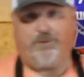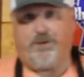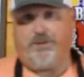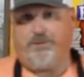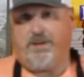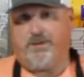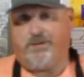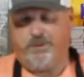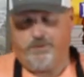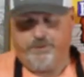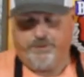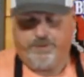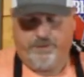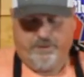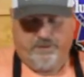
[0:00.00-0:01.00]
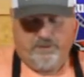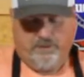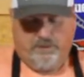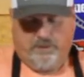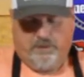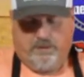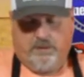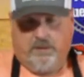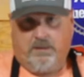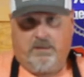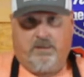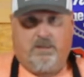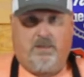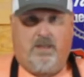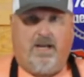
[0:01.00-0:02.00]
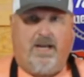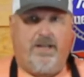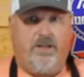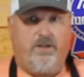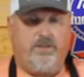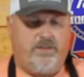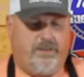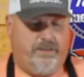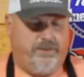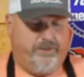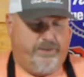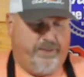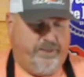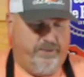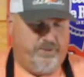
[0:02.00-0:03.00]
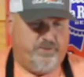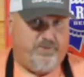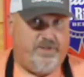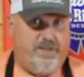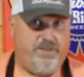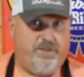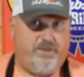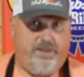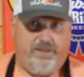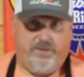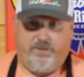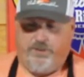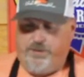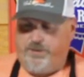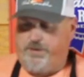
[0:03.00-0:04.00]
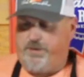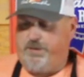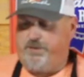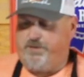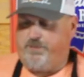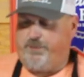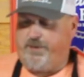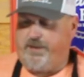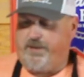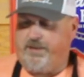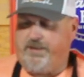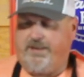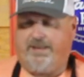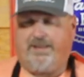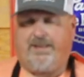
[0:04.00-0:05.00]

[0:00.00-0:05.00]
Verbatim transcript: one of my rules. I usually only use fresh squeezed orange juice, but